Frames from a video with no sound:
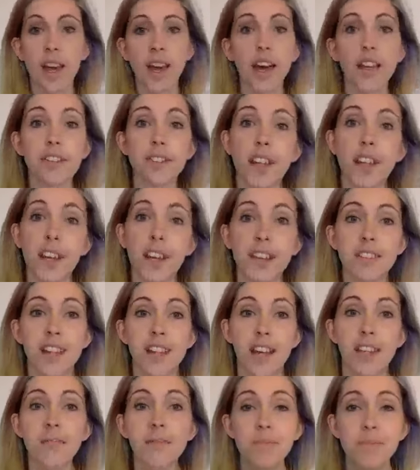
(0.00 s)
So, like I
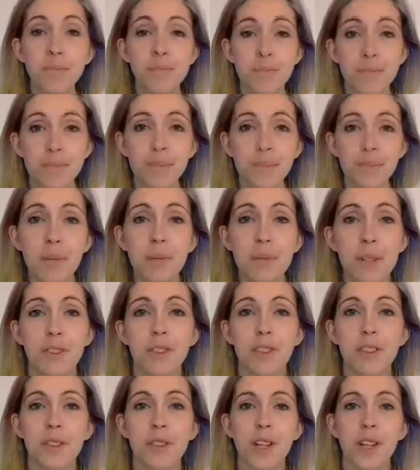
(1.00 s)
said, bit of
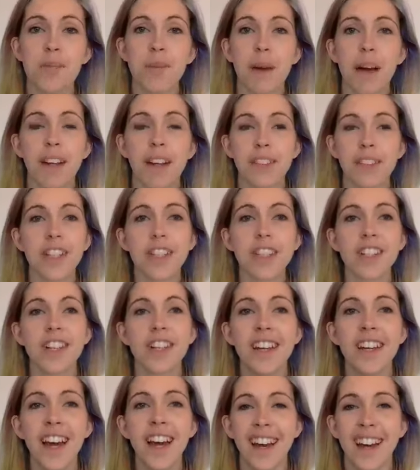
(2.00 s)
a strange passage,
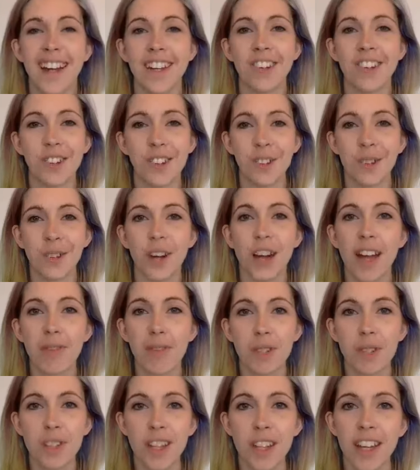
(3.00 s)
not your
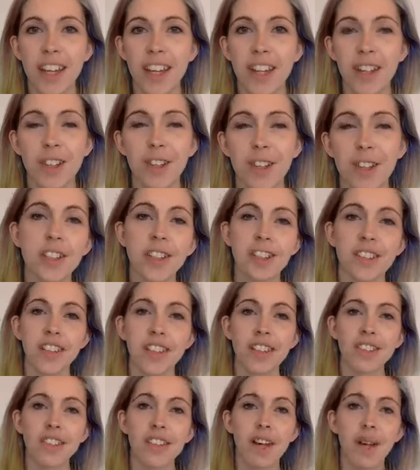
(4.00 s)
everyday
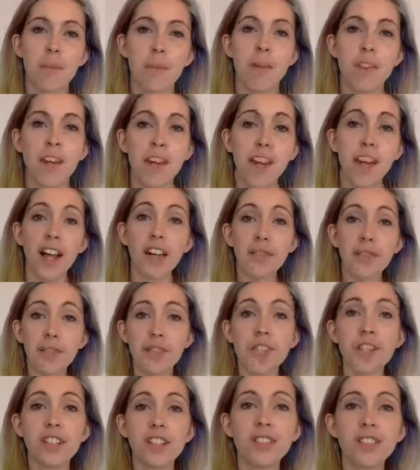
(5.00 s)
occurrences, but then life with
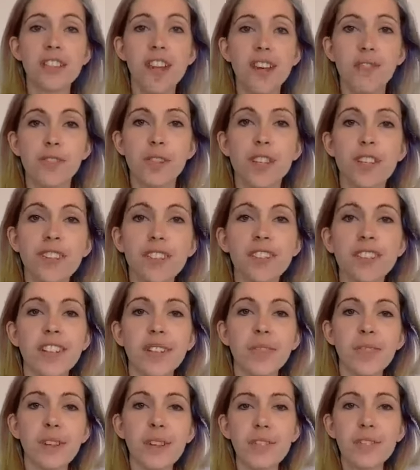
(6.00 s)
Jesus never is, is
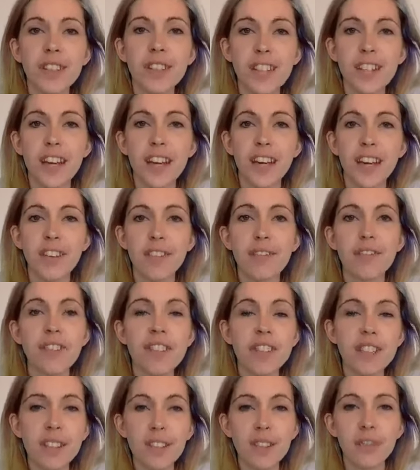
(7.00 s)
it? We've seen
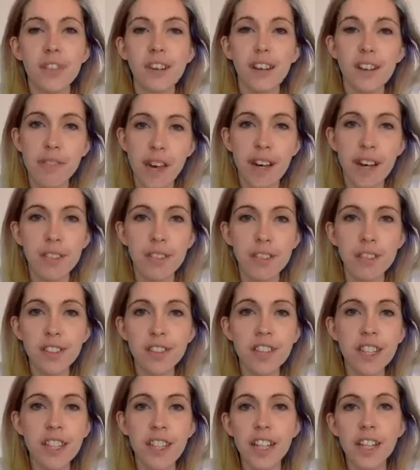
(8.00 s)
feedings of 5,000
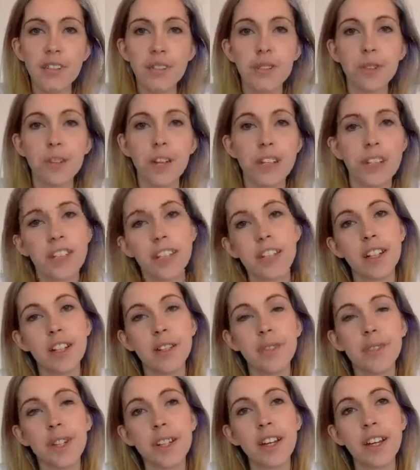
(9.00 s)
and healings already in
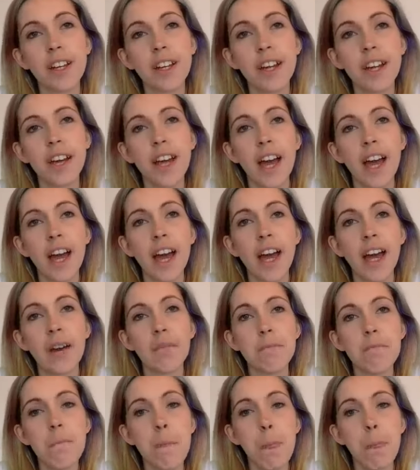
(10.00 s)
Luke.
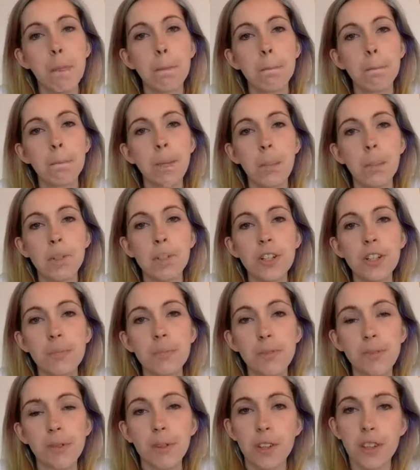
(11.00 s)
But just
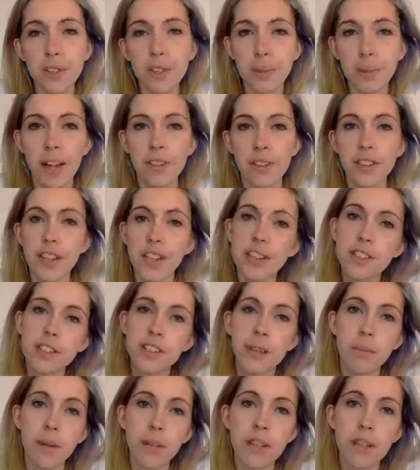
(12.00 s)
before this passage,
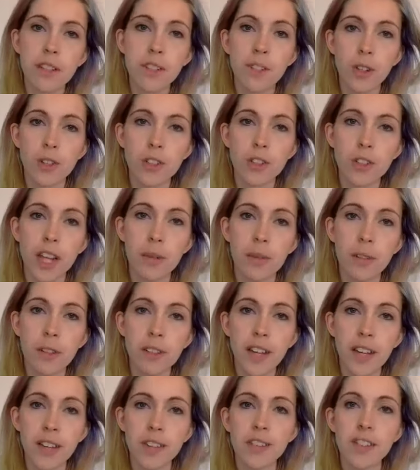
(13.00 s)
the bit that John shared with
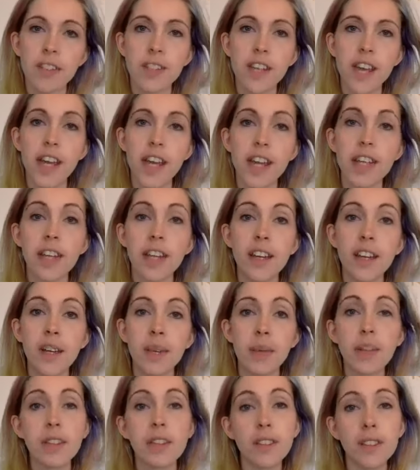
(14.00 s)
us yesterday,
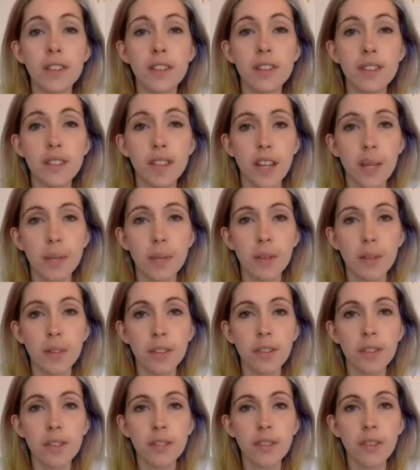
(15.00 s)
we see the
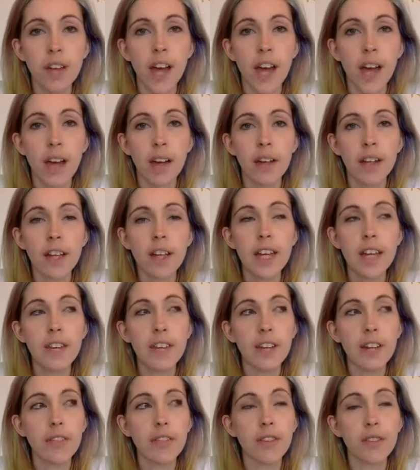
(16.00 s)
disciples
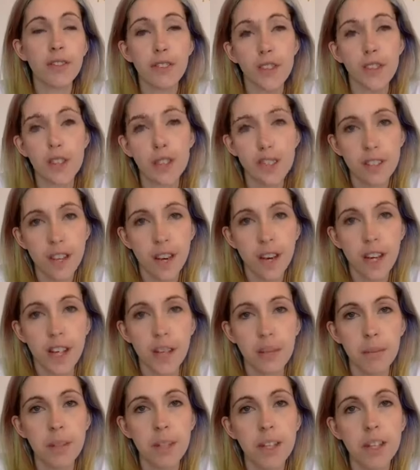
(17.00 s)
hearing for the first
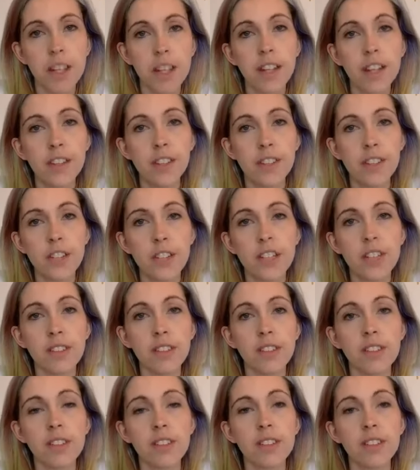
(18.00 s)
time that
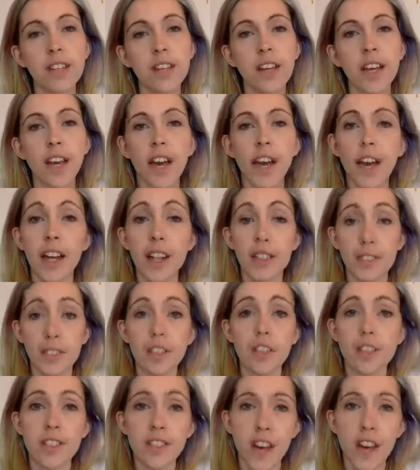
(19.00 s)
Jesus is
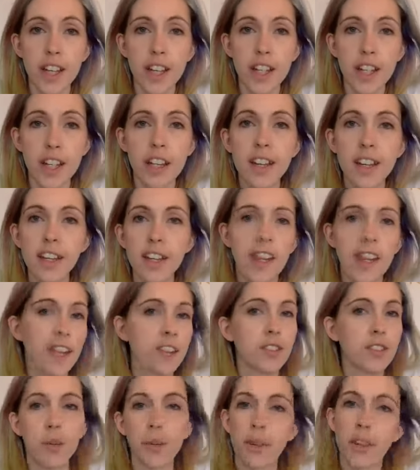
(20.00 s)
going to die. Now,
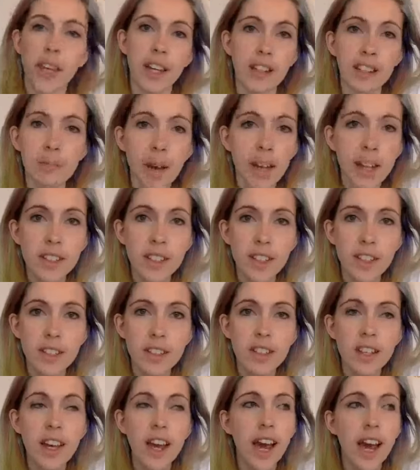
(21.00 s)
that's not what they
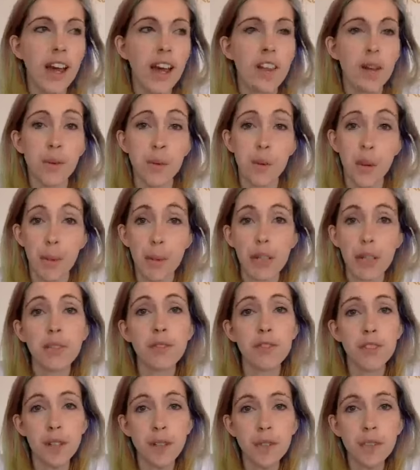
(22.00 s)
expected. They were probably
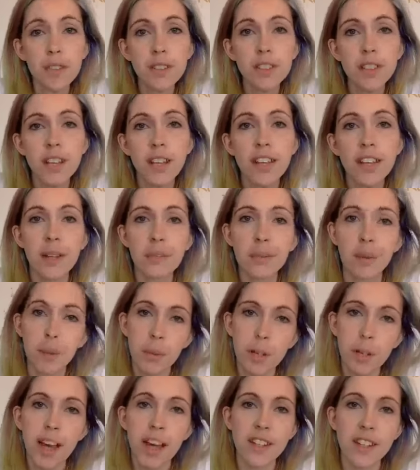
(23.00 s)
confused. They
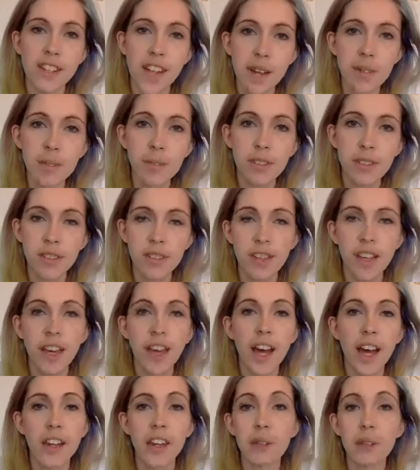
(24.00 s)
probably had doubts.
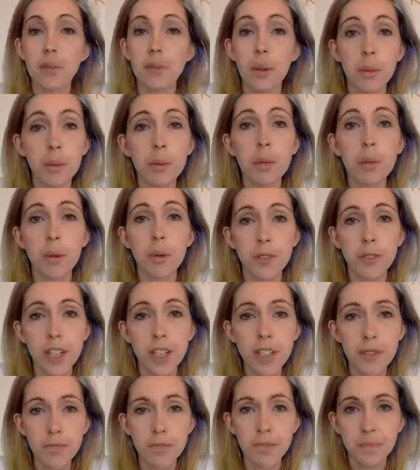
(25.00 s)
They were probably
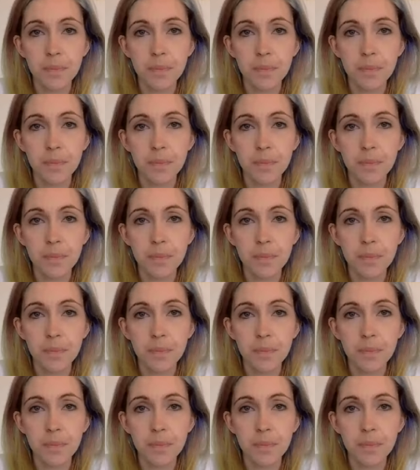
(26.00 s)
worried.